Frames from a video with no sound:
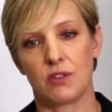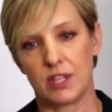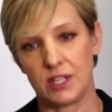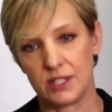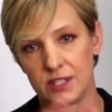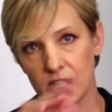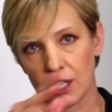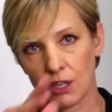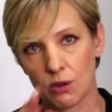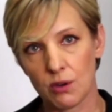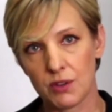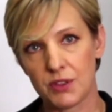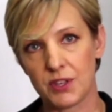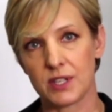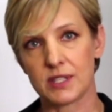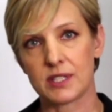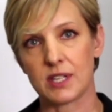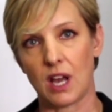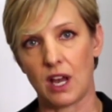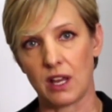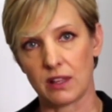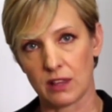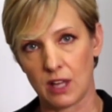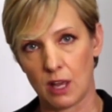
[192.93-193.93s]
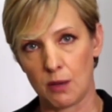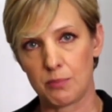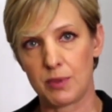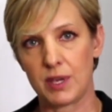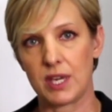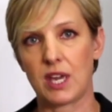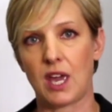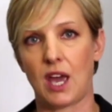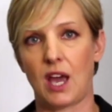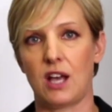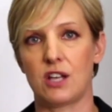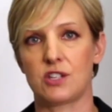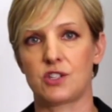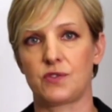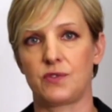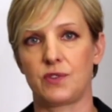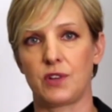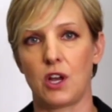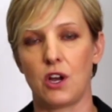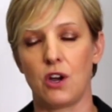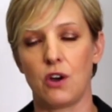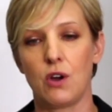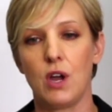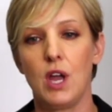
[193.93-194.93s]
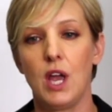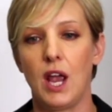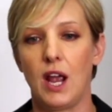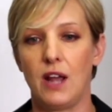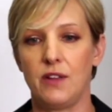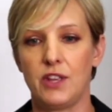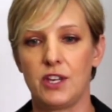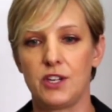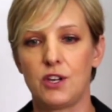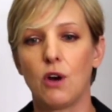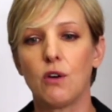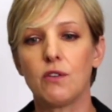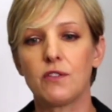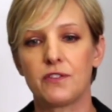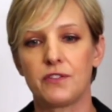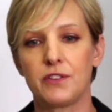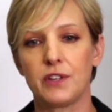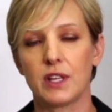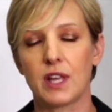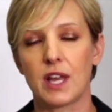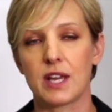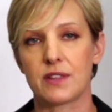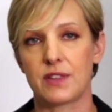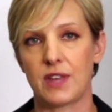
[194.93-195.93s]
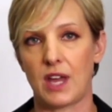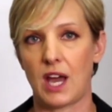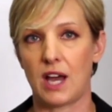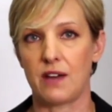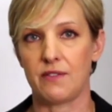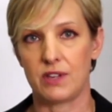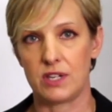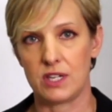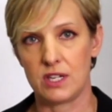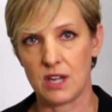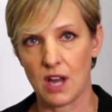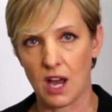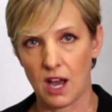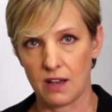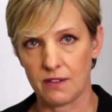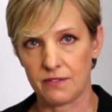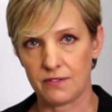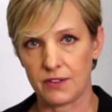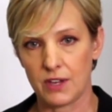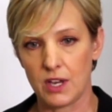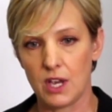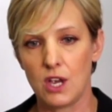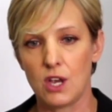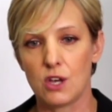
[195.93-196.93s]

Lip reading: deal with this lumpy cash flow and they don't feel like they have enough.